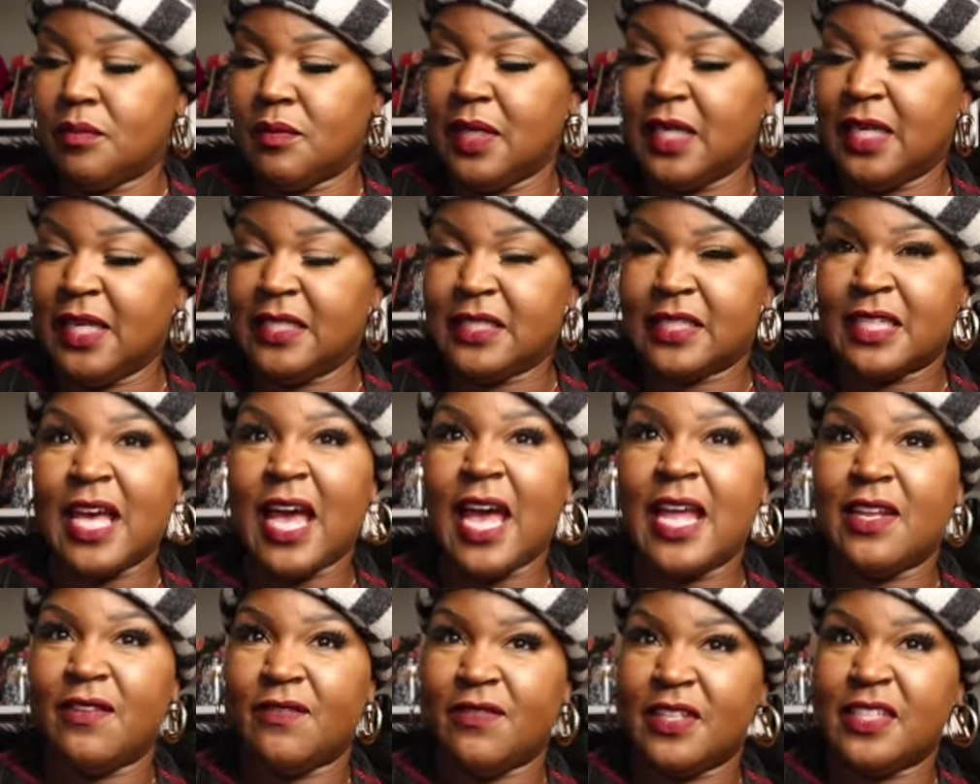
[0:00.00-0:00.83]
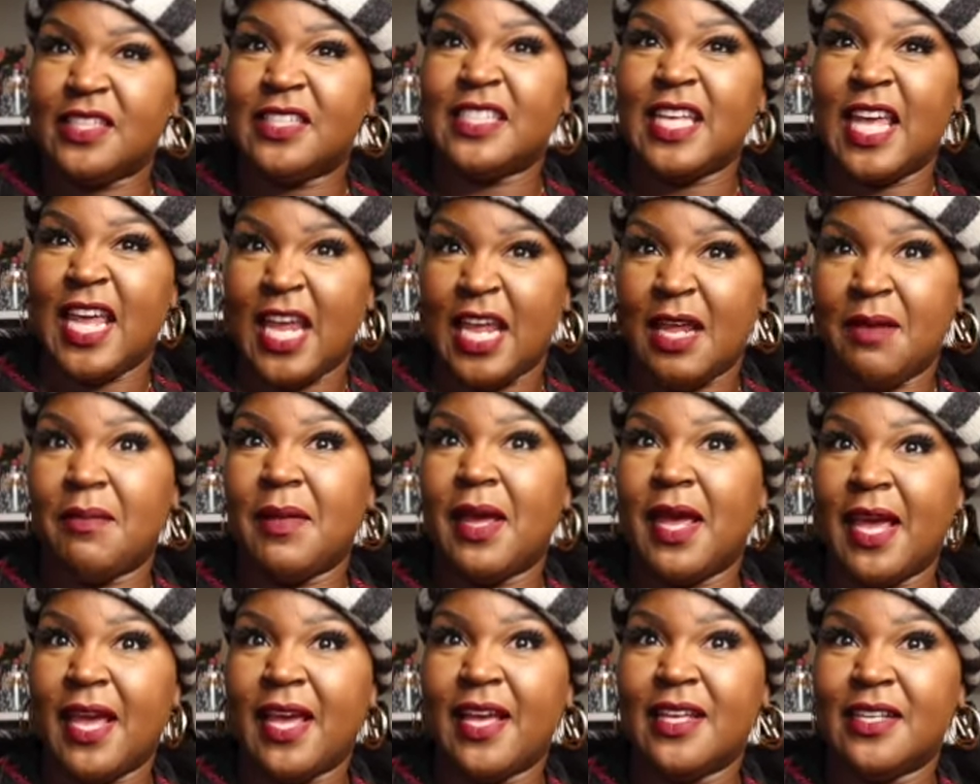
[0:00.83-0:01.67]
it's kind of the same
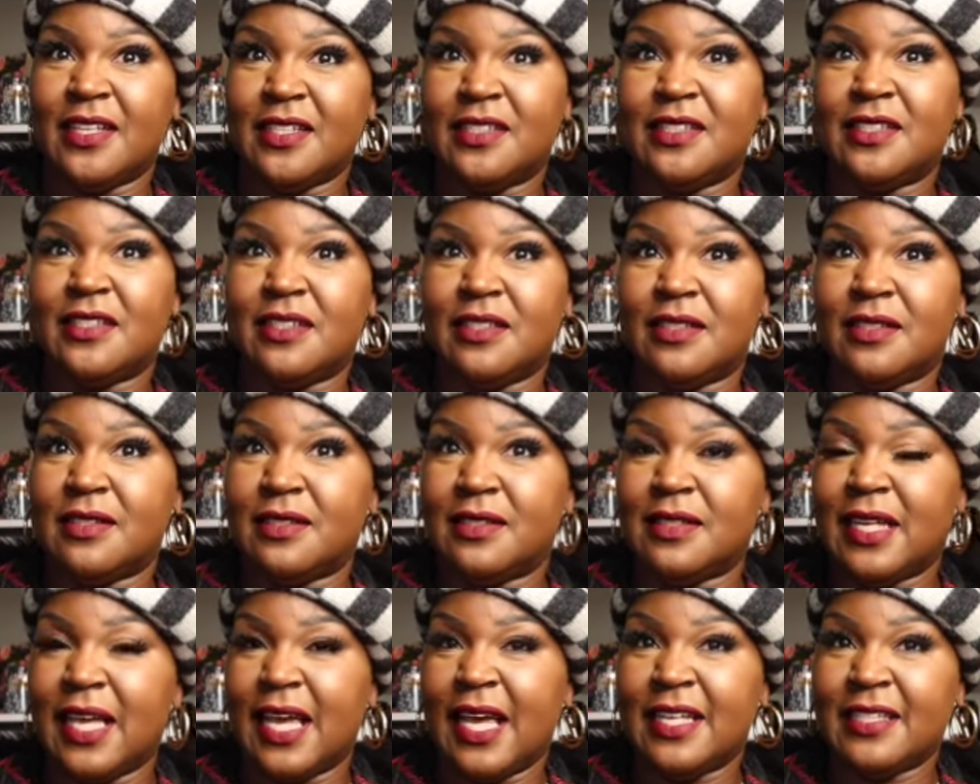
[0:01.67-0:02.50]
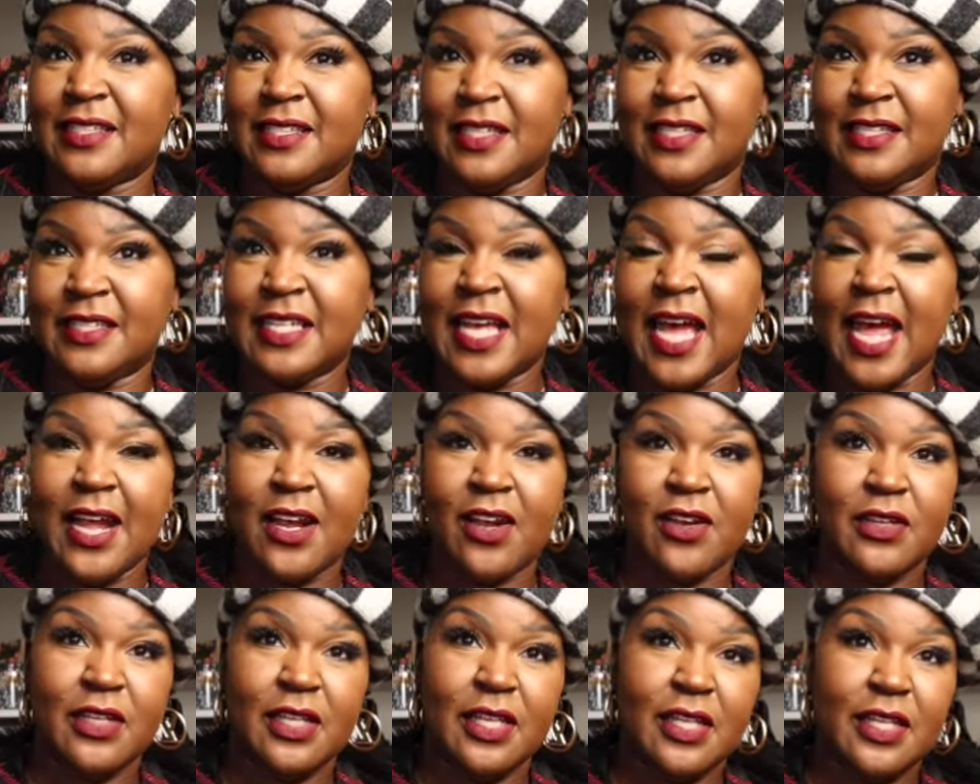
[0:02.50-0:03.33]
as this
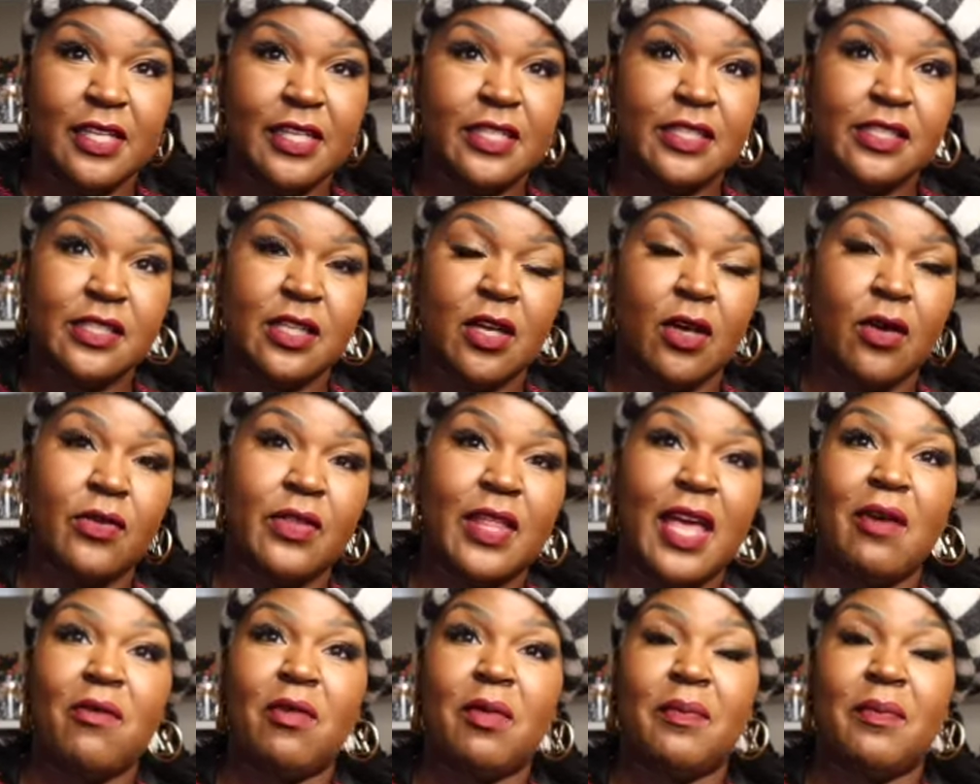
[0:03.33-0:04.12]
Tiger Lily. So that